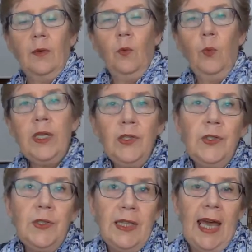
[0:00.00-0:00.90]
When you
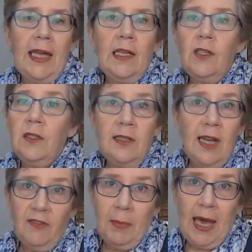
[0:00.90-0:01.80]
do that, you
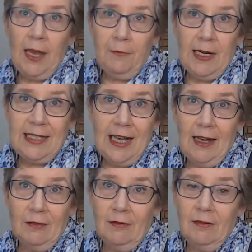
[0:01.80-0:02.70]
never pay
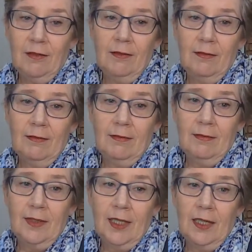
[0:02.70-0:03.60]
retail.
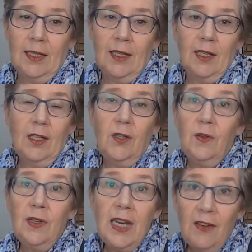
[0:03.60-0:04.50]
You
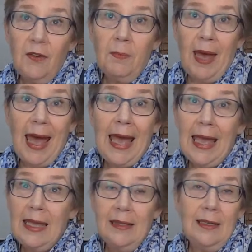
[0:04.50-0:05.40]
never
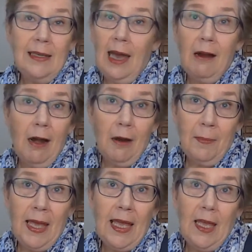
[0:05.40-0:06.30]
pay the
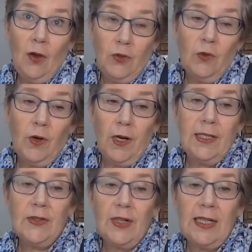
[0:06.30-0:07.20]
RRP on your
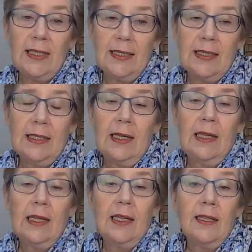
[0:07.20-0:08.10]
groceries.
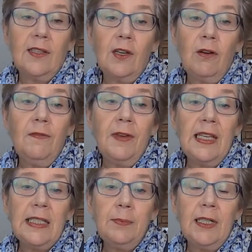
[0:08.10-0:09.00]
So your
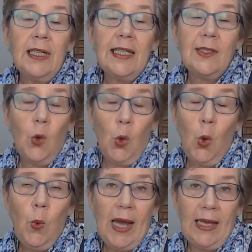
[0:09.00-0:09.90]
investment is
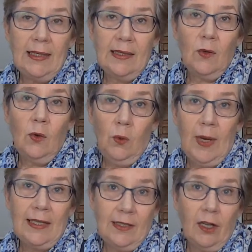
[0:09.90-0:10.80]
always,
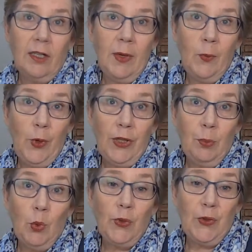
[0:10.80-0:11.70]
always going to be worth
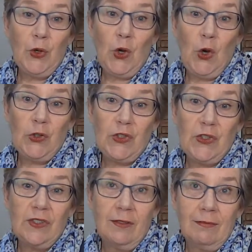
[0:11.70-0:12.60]
more than the
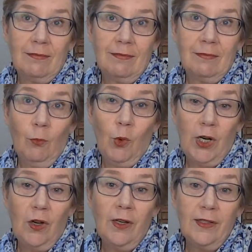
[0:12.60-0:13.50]
cost, what
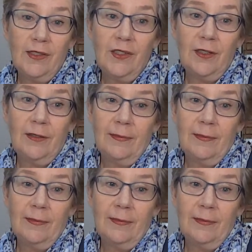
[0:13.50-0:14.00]
it costs you.